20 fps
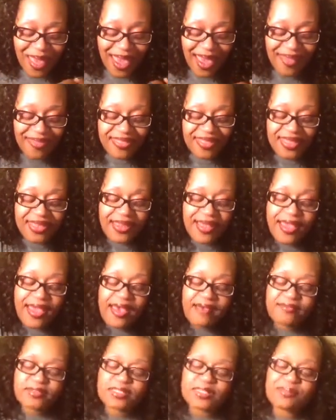And then I
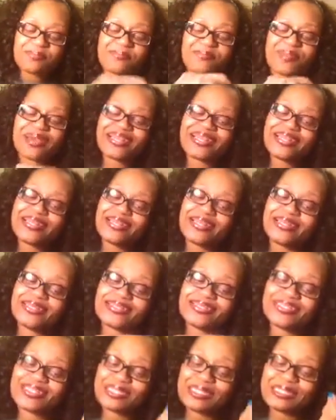have some
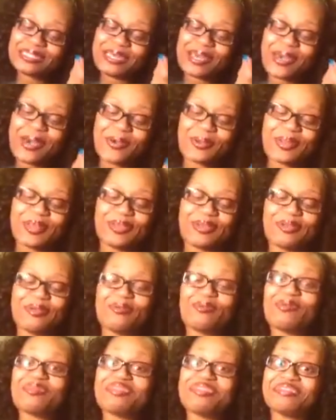monies down
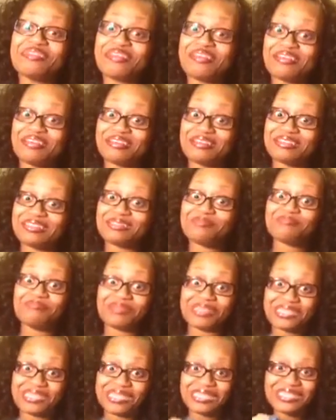here with an S,
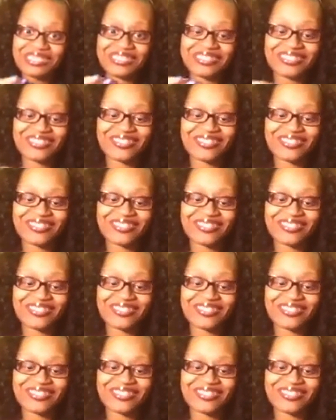monies.